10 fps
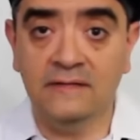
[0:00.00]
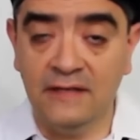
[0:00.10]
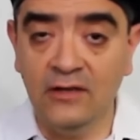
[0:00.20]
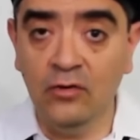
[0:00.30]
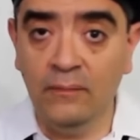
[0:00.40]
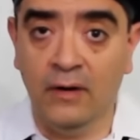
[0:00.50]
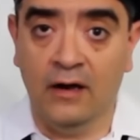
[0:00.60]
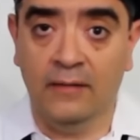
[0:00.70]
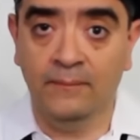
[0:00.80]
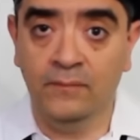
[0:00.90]
single
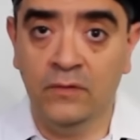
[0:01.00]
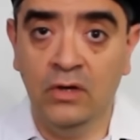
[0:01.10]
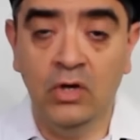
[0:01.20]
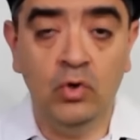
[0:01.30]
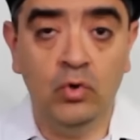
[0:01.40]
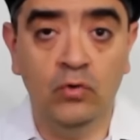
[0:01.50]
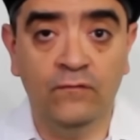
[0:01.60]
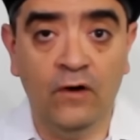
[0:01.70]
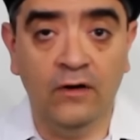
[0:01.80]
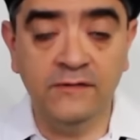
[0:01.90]
mom who
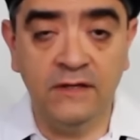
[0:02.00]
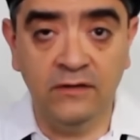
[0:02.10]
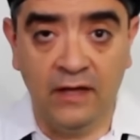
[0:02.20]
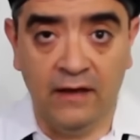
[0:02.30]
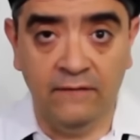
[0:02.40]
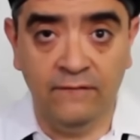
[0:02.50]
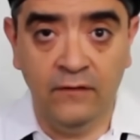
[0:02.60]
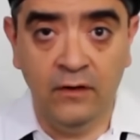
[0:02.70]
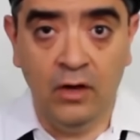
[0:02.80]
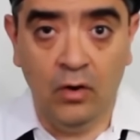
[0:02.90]
falls in love
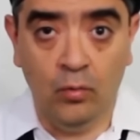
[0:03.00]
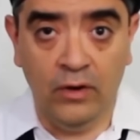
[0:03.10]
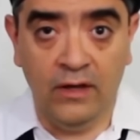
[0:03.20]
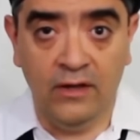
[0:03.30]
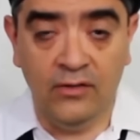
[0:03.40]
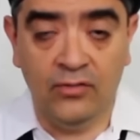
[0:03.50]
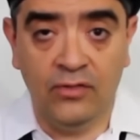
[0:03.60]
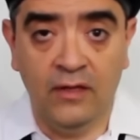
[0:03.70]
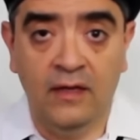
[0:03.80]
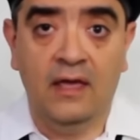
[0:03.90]
with
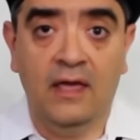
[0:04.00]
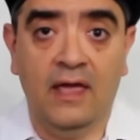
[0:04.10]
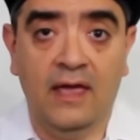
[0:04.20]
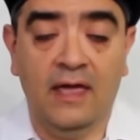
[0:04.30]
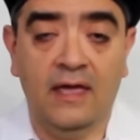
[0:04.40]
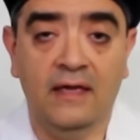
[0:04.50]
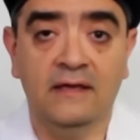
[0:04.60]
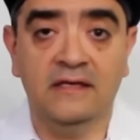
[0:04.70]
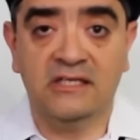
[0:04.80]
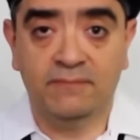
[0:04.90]
a
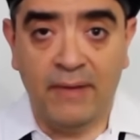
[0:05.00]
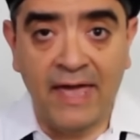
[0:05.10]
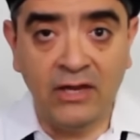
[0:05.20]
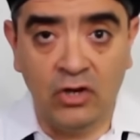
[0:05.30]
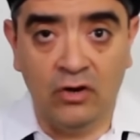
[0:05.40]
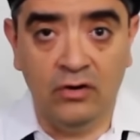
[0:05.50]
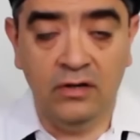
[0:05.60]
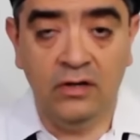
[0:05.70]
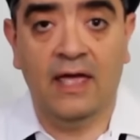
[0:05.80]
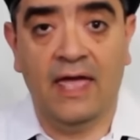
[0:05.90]
Spaniard,
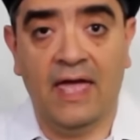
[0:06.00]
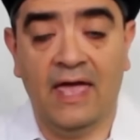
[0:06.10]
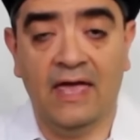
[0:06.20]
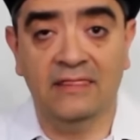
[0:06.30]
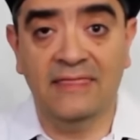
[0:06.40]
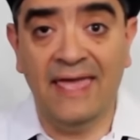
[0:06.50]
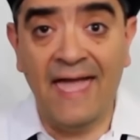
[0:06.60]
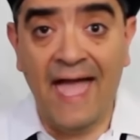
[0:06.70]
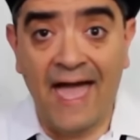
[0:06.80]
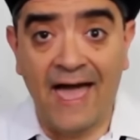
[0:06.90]
and
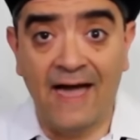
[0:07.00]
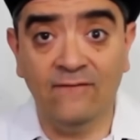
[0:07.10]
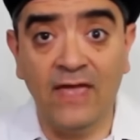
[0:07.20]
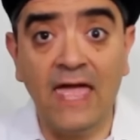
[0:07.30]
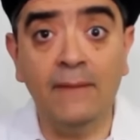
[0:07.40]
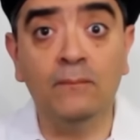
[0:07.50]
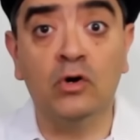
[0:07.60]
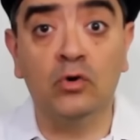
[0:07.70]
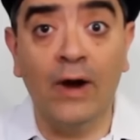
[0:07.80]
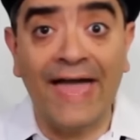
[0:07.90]
they have a
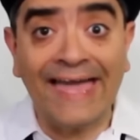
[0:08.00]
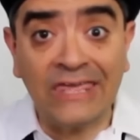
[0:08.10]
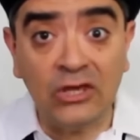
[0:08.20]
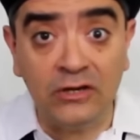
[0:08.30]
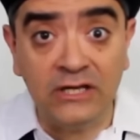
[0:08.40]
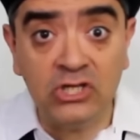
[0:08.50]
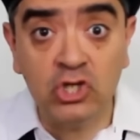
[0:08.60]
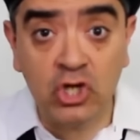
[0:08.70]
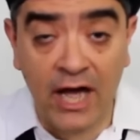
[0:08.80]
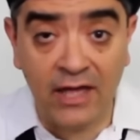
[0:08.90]
miraculous
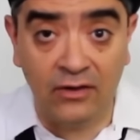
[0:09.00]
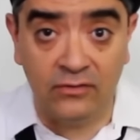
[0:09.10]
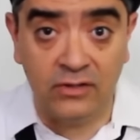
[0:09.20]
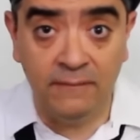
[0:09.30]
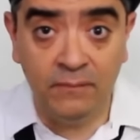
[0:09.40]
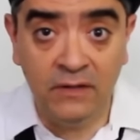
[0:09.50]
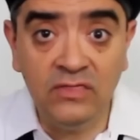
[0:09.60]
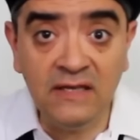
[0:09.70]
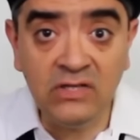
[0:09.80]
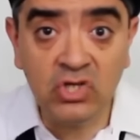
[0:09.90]
child.
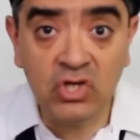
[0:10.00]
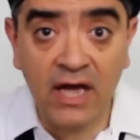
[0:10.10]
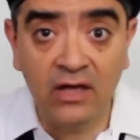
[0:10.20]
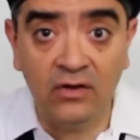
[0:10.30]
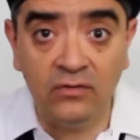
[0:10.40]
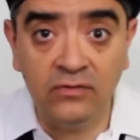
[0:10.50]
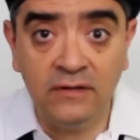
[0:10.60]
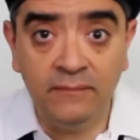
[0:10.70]
This child